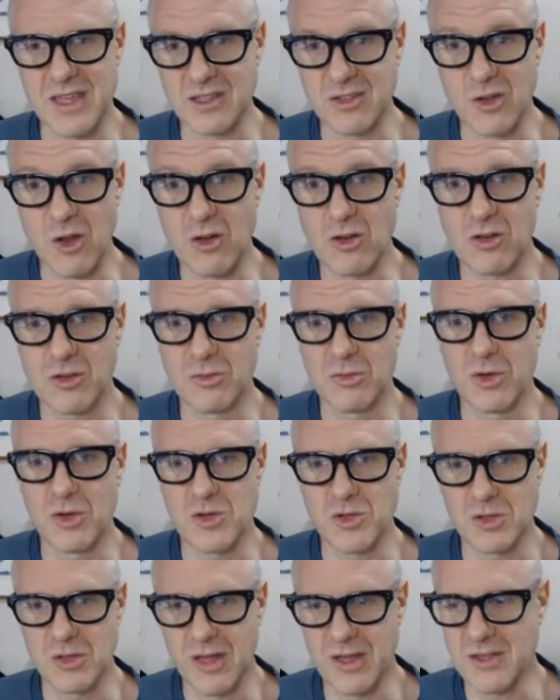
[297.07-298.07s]
and not
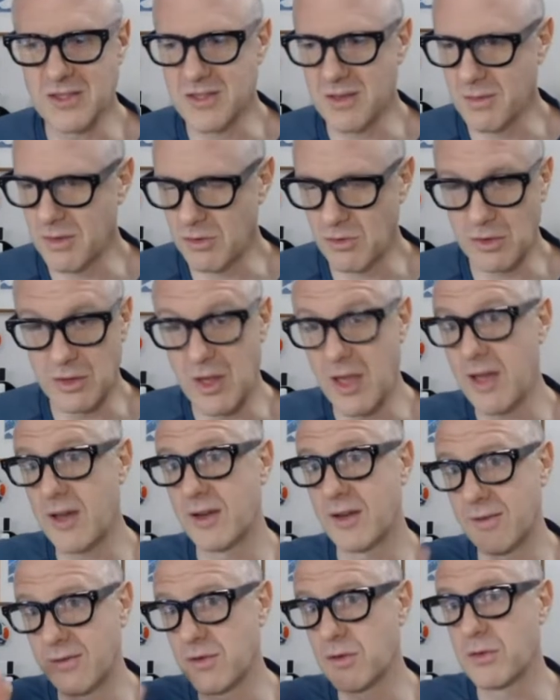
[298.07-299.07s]
commercialize them and rely
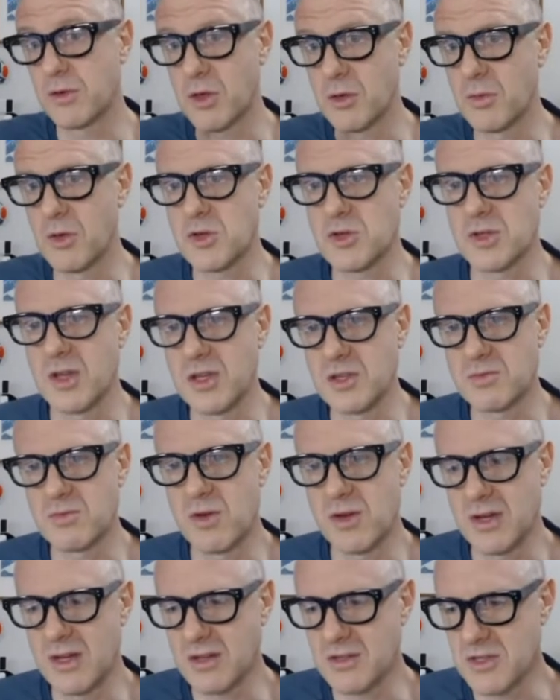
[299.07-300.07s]
on a few commercialized
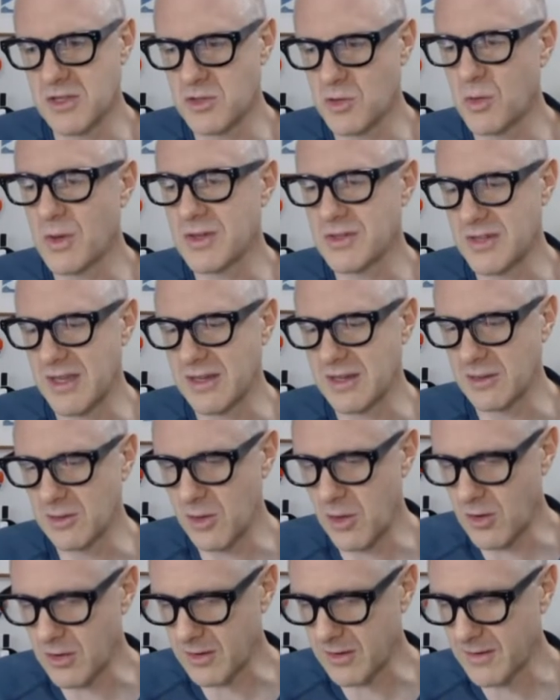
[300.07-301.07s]
products. It's always taken
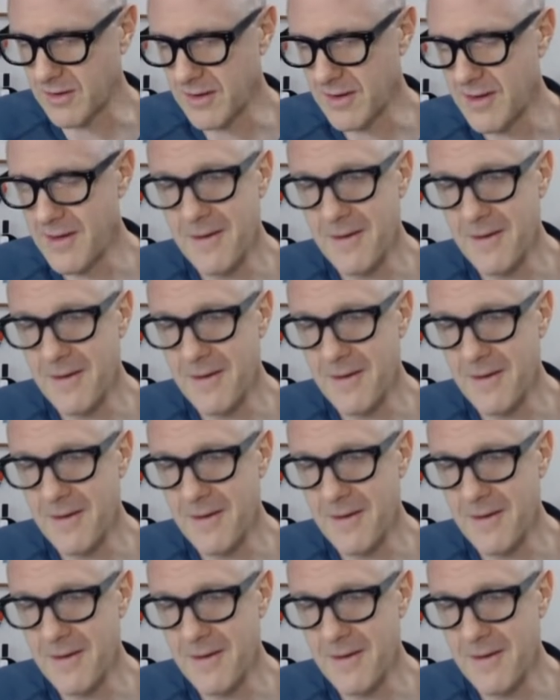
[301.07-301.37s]
longer.